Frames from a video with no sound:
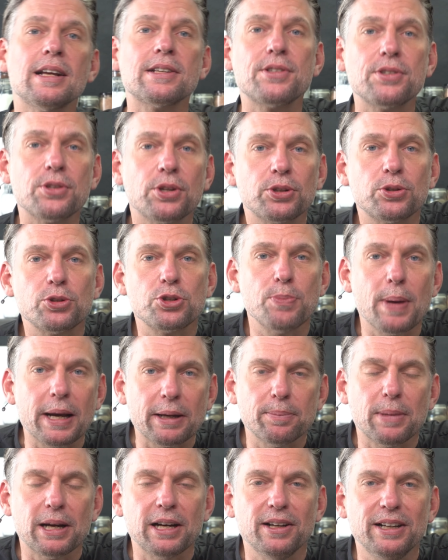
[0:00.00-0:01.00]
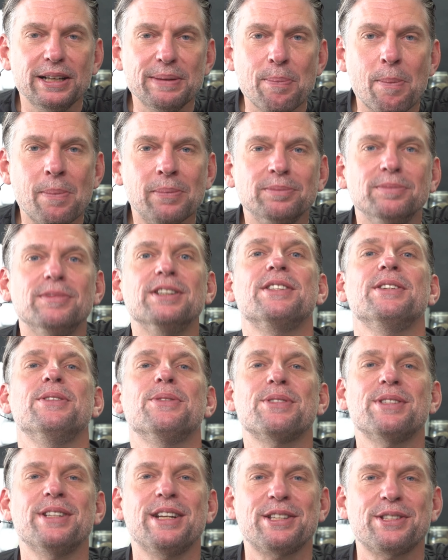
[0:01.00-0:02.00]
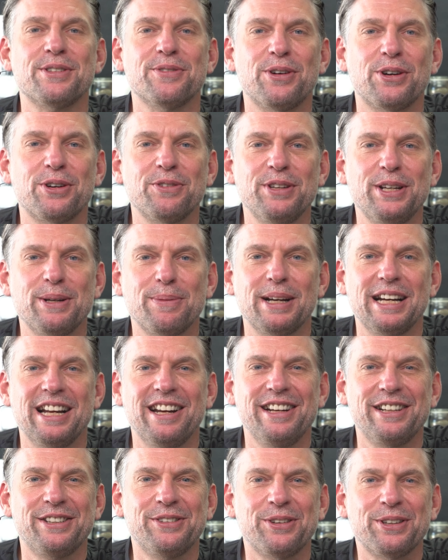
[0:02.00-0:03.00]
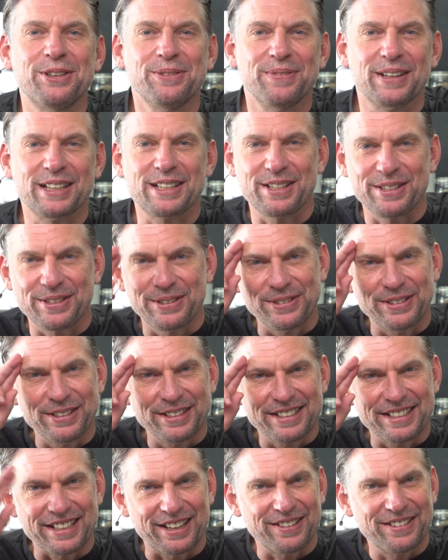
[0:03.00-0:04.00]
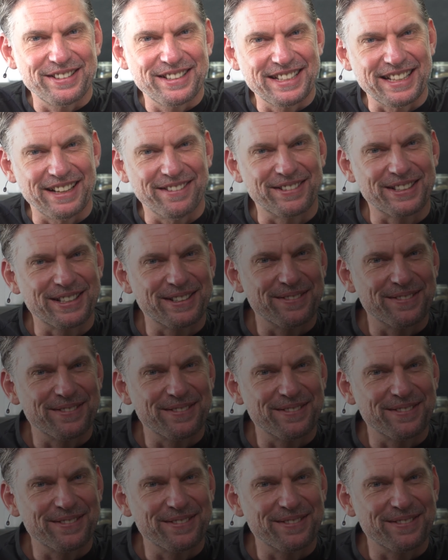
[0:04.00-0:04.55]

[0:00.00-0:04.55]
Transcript: Enjoy your meal, dears. See you next week on Let It Cook Cooking Channel. Take care. Bye.